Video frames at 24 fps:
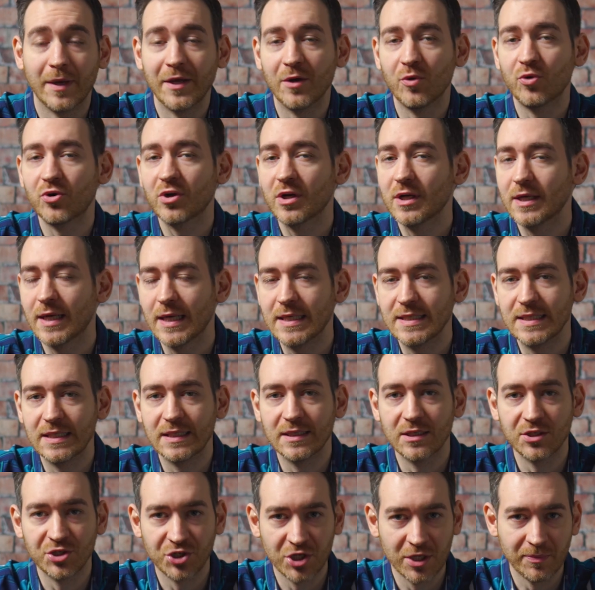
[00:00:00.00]
By
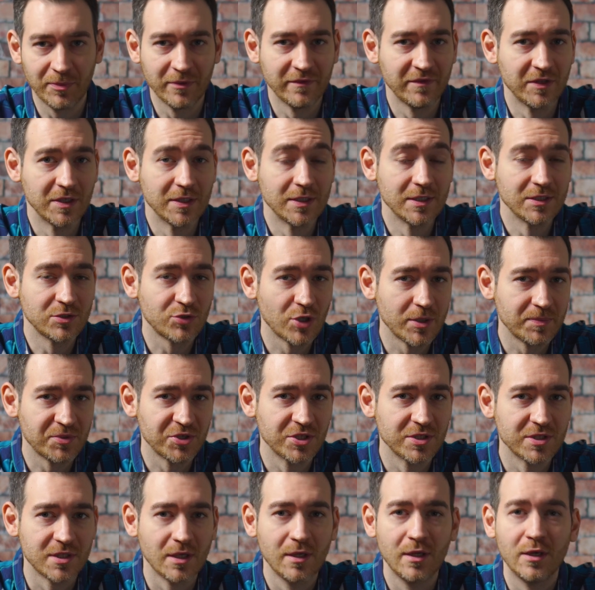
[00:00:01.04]
organizing the shape of the
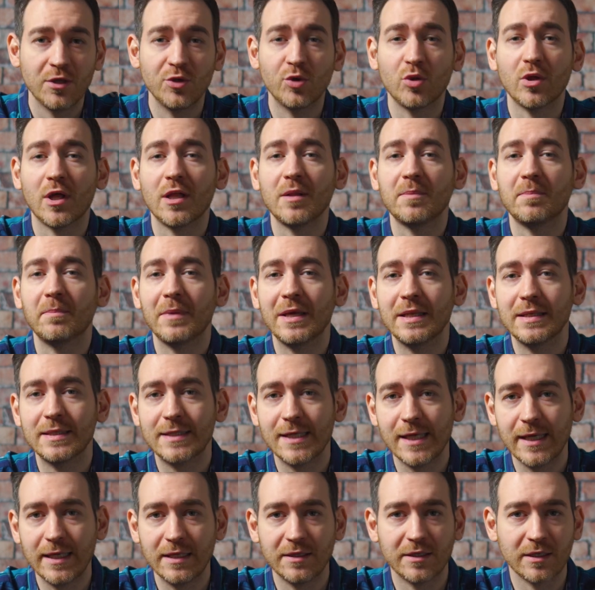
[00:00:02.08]
descriptions, you'll help
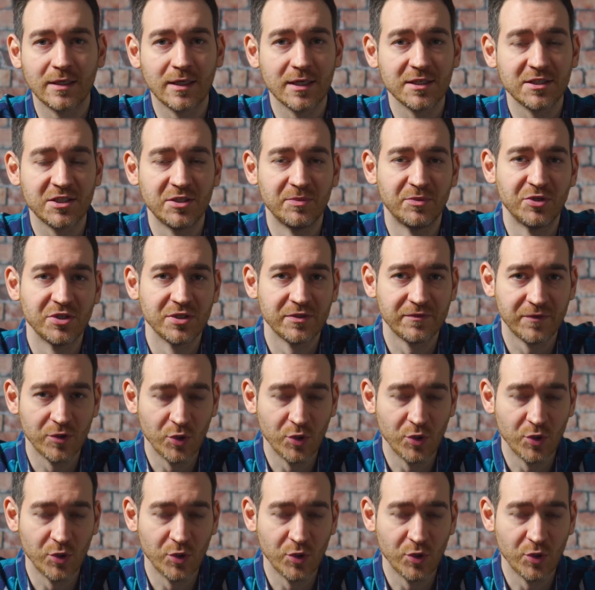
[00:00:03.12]
maintain the customer's